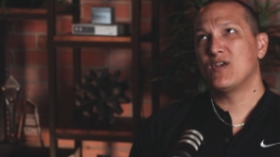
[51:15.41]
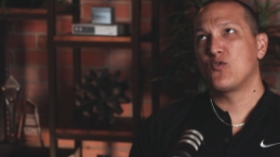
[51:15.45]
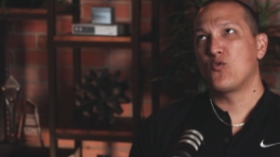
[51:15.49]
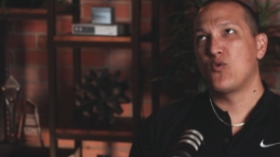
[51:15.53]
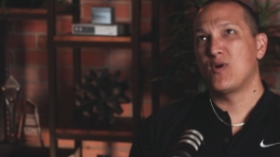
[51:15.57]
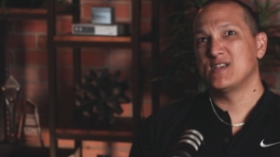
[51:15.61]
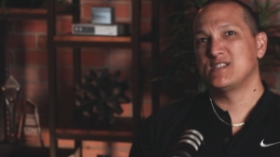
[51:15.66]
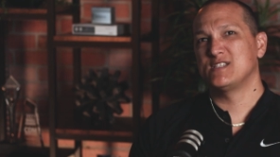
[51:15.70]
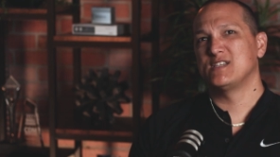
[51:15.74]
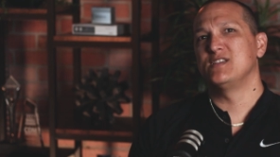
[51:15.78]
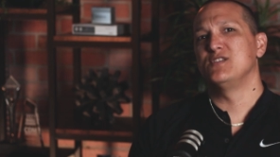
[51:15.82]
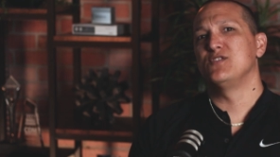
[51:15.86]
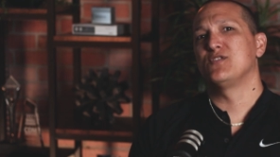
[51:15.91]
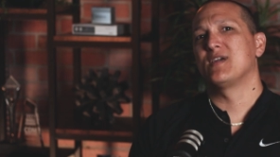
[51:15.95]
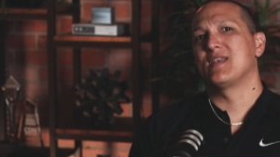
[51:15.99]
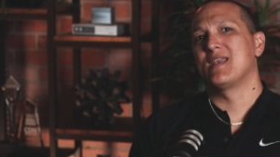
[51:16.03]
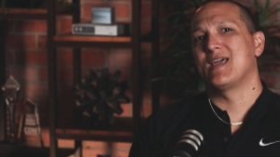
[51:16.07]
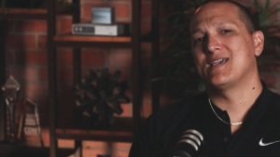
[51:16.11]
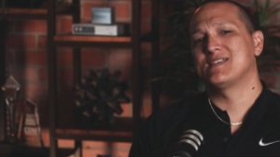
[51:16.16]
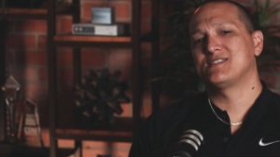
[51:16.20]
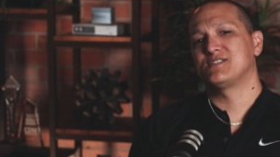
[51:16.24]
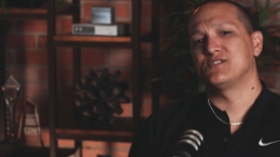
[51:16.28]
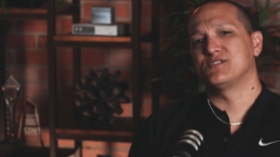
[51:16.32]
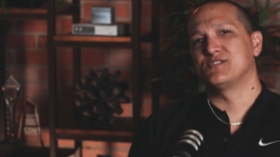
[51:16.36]
question you can
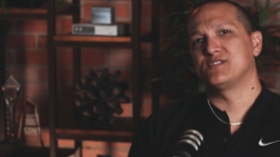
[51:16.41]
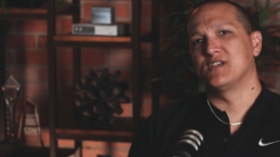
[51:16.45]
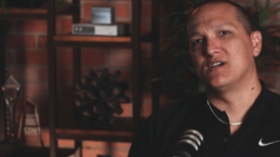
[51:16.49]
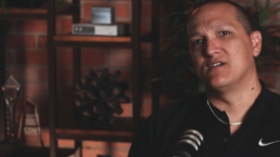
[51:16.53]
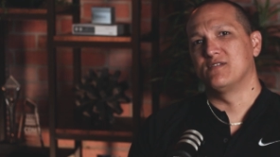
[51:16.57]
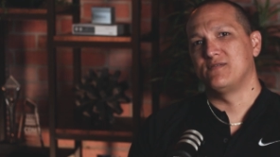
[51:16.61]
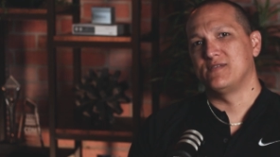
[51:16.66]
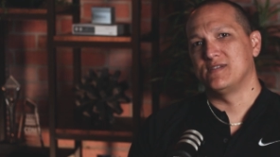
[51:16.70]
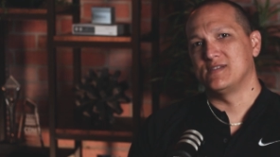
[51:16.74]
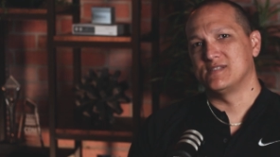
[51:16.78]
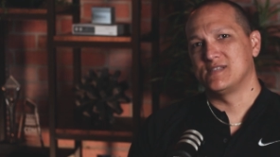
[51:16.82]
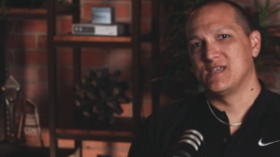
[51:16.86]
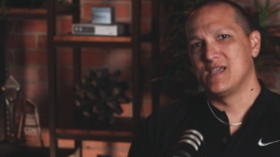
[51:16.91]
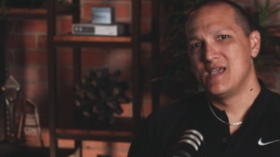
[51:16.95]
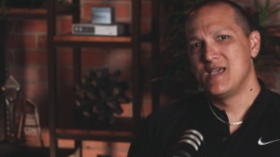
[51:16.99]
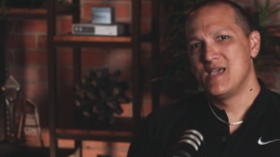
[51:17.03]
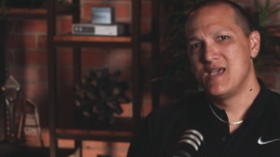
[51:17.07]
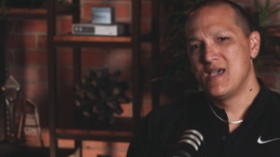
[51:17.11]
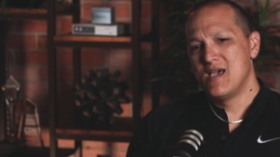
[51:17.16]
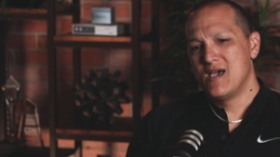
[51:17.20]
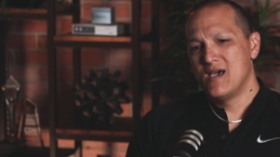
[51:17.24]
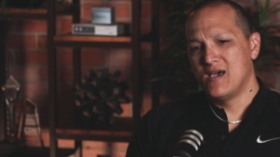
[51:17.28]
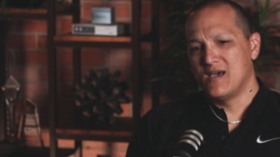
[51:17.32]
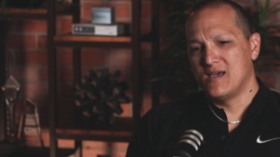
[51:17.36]
ask yourself is,
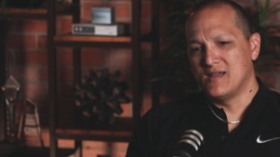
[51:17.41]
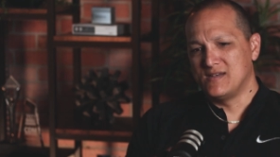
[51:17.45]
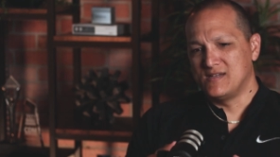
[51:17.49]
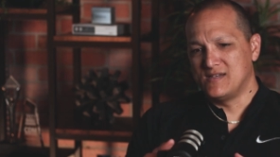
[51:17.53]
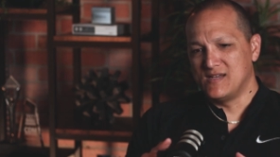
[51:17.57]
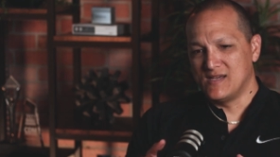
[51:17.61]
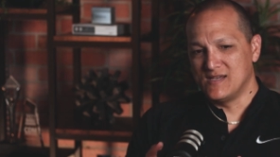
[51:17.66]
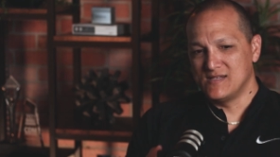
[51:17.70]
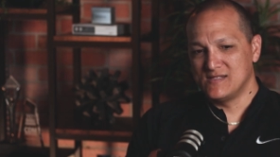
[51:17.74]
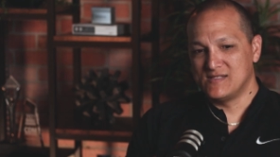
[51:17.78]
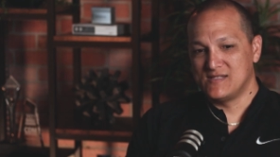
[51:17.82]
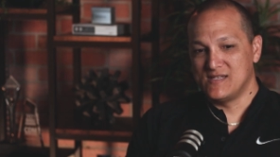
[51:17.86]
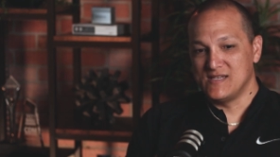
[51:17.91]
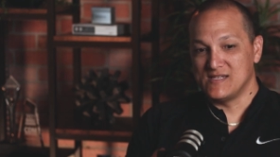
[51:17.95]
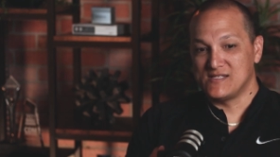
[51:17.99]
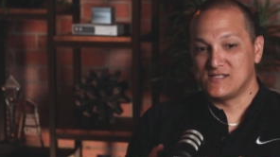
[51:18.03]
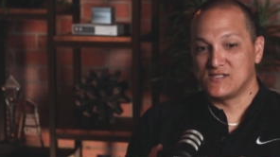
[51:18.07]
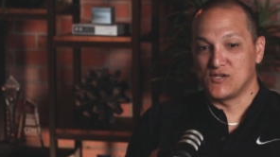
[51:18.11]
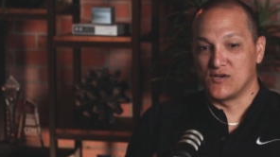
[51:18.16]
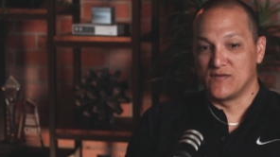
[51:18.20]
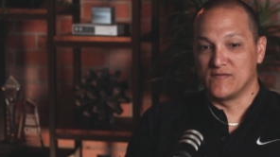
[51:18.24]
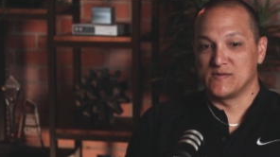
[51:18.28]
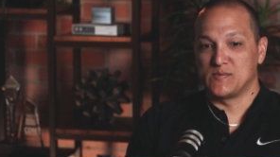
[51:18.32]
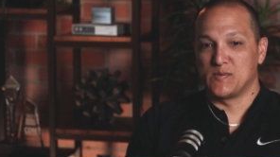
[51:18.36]
does this
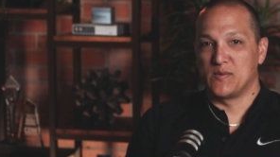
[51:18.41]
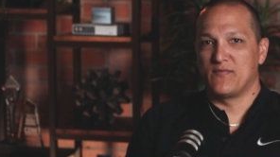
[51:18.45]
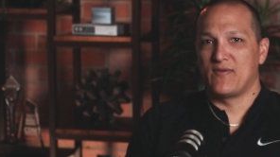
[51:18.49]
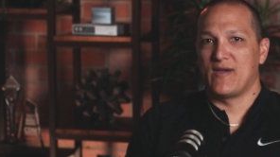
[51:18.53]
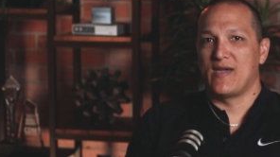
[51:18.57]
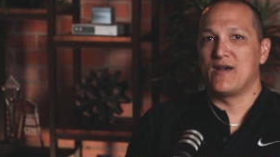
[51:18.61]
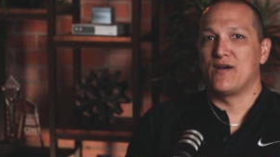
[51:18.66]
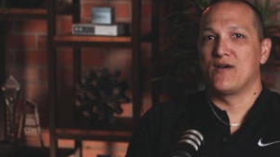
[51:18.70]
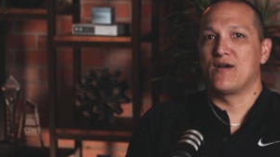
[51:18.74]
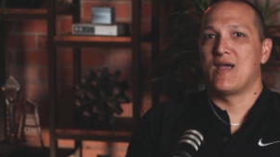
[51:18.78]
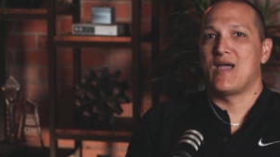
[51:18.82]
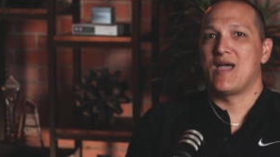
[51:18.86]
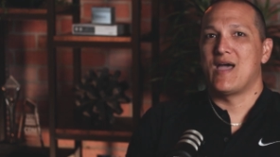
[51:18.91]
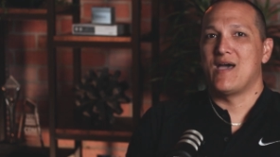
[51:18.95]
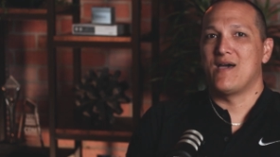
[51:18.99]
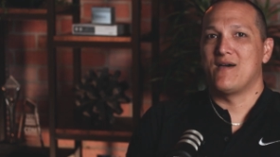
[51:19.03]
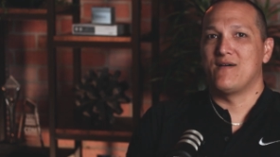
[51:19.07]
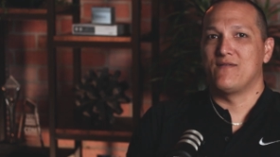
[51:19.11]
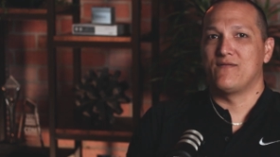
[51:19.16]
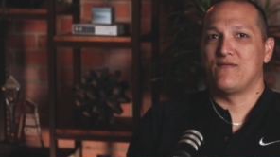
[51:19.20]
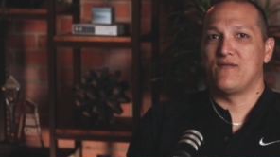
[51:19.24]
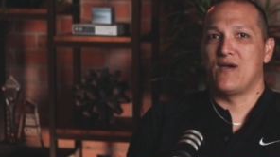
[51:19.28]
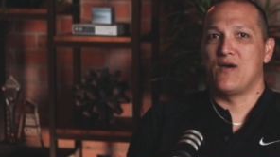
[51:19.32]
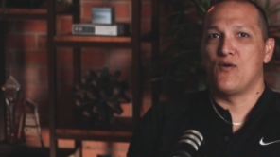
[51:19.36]
service provider
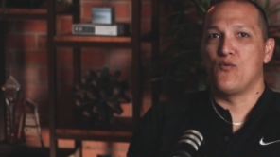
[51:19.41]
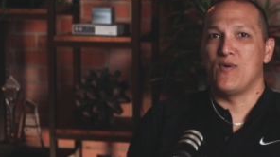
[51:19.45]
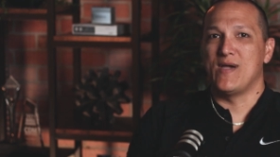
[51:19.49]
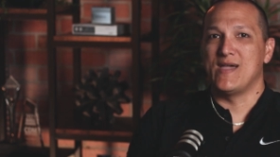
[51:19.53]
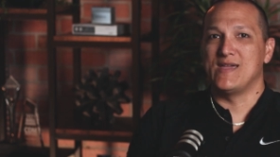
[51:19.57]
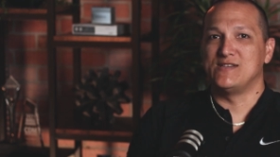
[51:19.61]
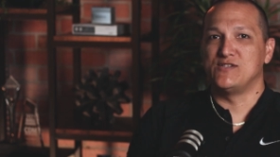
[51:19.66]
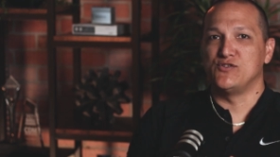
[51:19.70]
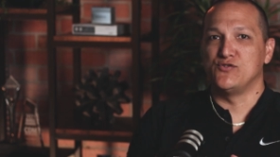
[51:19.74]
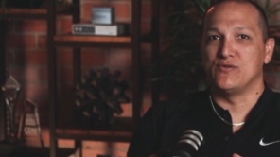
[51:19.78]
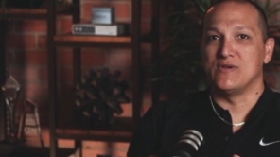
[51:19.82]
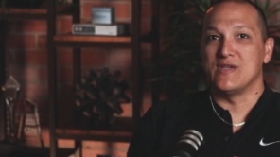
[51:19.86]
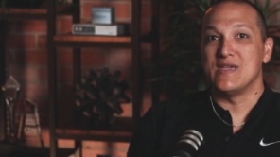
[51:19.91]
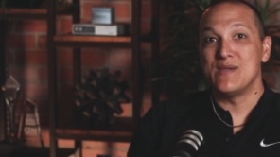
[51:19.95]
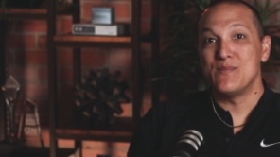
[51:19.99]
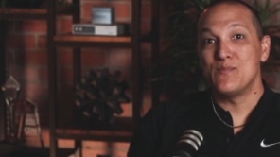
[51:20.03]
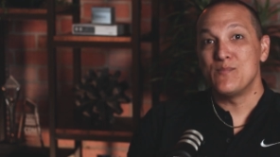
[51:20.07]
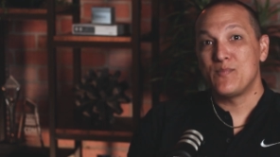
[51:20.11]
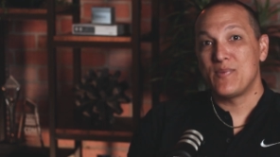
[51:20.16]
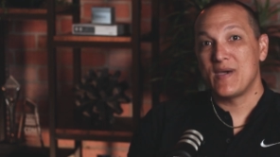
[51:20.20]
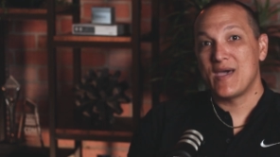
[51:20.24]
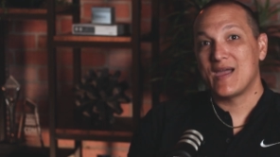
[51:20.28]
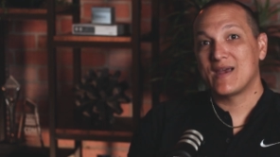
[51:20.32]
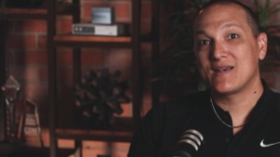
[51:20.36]
have a way to
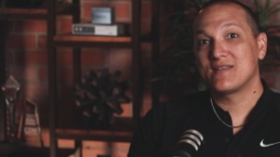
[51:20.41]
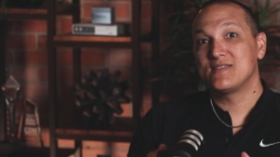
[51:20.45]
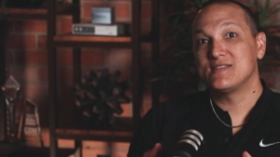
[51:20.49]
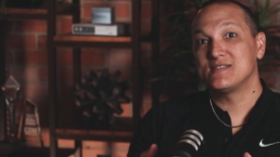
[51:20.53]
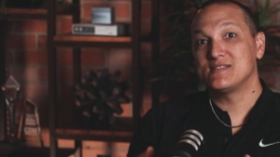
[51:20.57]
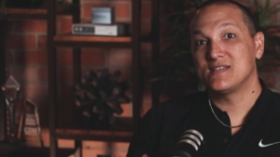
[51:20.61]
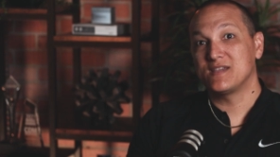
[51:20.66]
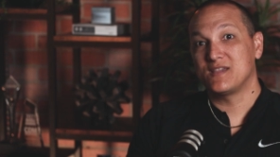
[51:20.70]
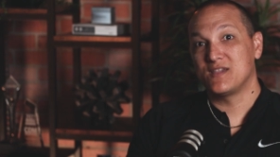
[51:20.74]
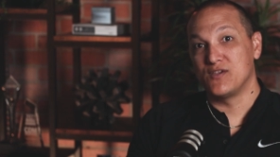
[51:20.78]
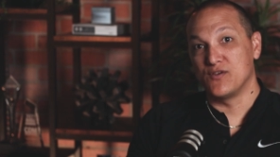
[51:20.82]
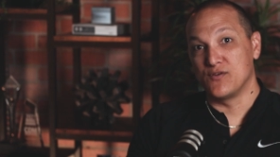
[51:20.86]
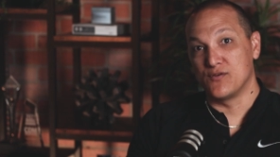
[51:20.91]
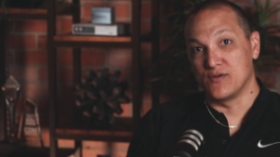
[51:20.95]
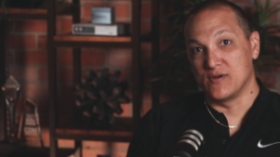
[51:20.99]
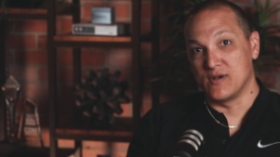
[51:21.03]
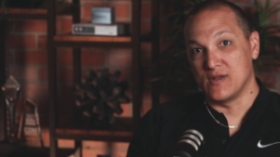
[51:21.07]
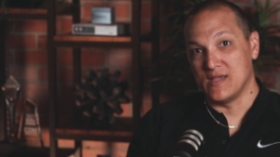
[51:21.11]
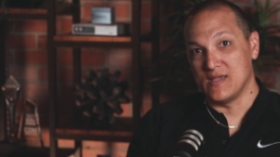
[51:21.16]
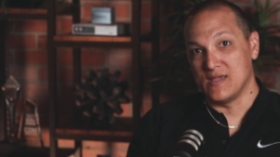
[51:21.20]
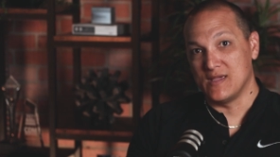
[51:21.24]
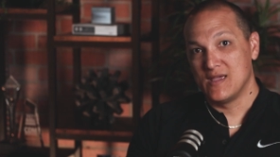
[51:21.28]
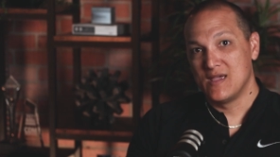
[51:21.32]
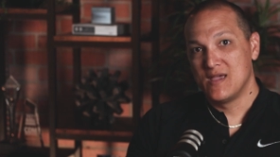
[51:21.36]
impact the
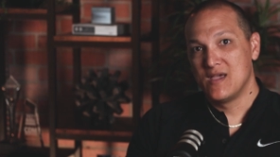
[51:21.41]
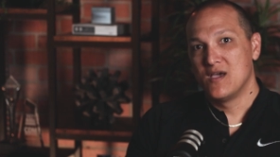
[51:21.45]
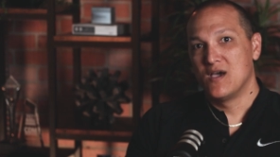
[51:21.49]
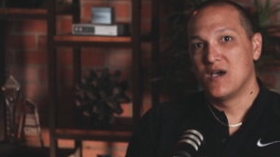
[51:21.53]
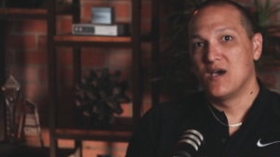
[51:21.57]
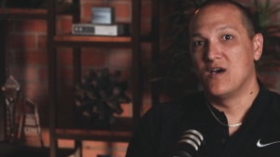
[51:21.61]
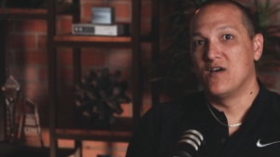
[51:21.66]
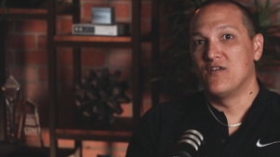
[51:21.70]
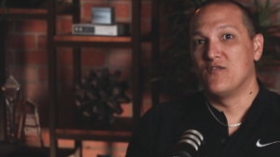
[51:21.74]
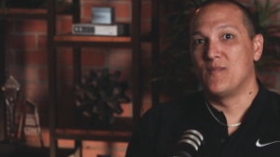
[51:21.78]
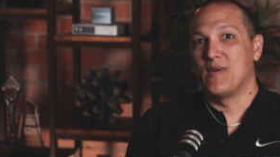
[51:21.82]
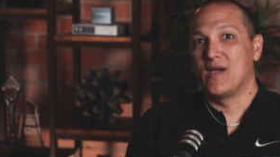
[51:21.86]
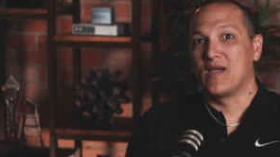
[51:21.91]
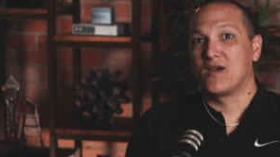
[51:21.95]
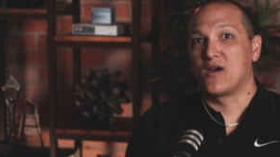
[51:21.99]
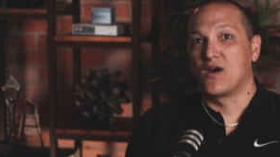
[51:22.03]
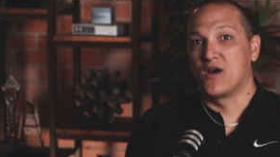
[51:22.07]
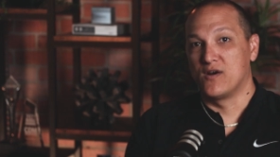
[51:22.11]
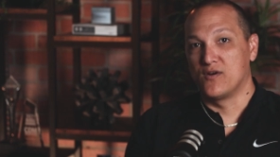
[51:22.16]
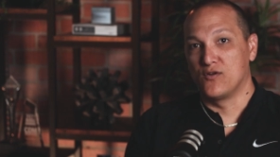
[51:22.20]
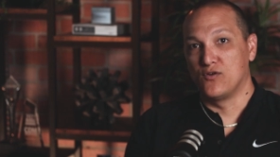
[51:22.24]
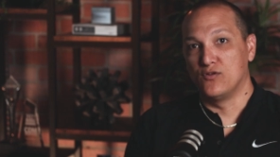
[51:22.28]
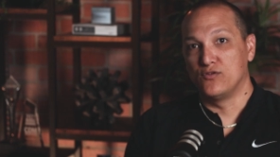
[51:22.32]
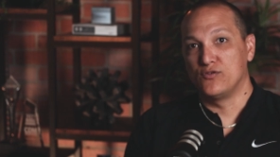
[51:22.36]
security of my
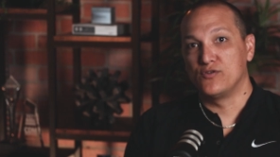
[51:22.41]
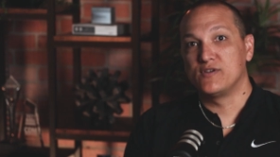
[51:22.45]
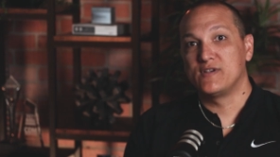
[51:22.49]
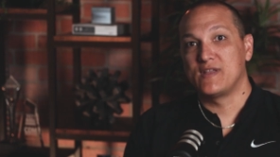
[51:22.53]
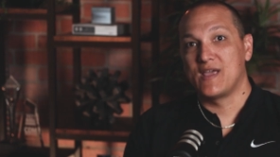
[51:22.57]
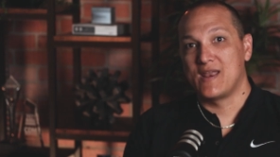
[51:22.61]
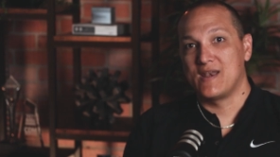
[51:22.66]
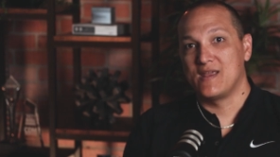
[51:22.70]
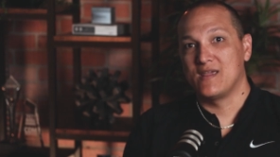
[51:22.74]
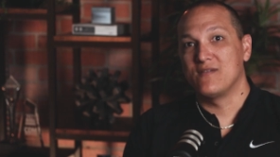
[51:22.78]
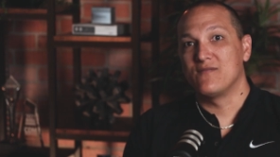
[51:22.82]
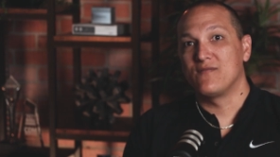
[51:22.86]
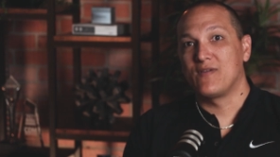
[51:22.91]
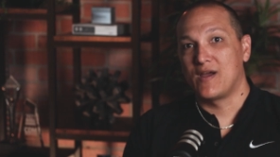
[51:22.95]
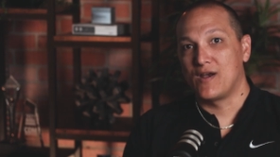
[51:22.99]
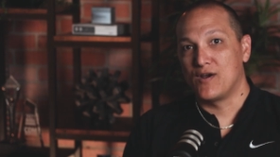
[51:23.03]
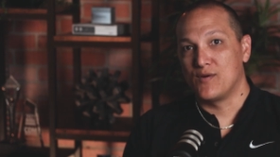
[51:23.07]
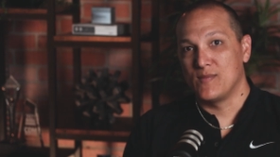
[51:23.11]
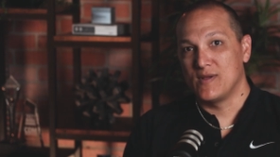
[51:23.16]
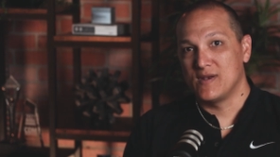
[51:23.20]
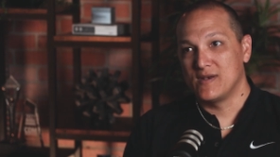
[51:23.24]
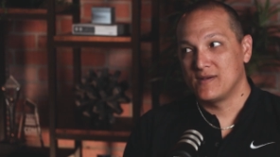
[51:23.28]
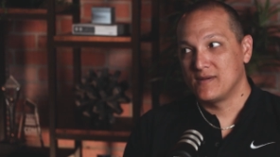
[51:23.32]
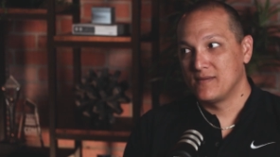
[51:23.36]
cardholder data
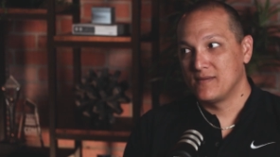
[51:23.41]
environment?